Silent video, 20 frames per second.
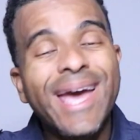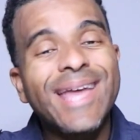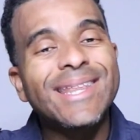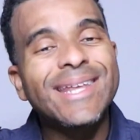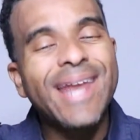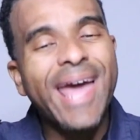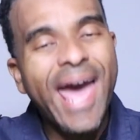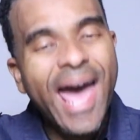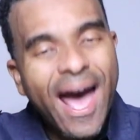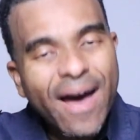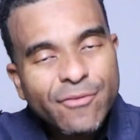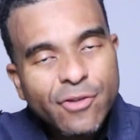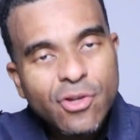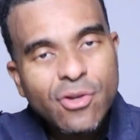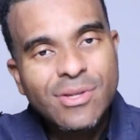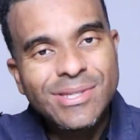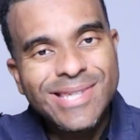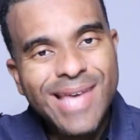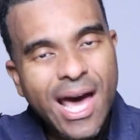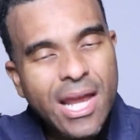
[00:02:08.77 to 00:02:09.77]
And then after
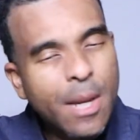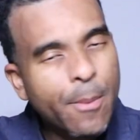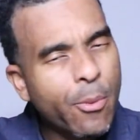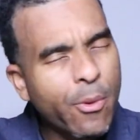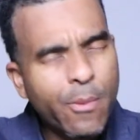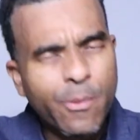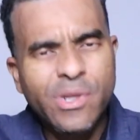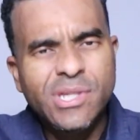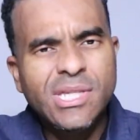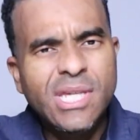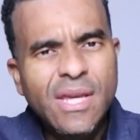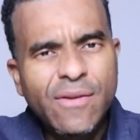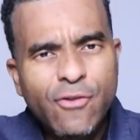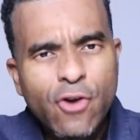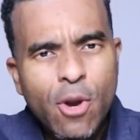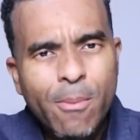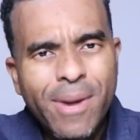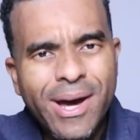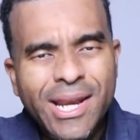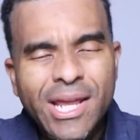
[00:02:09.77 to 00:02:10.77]
you sign up and receive
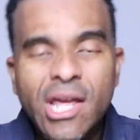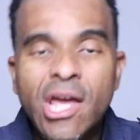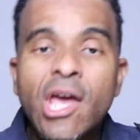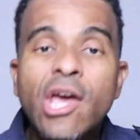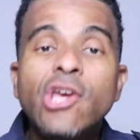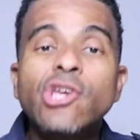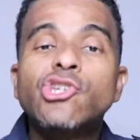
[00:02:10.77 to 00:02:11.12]
your money,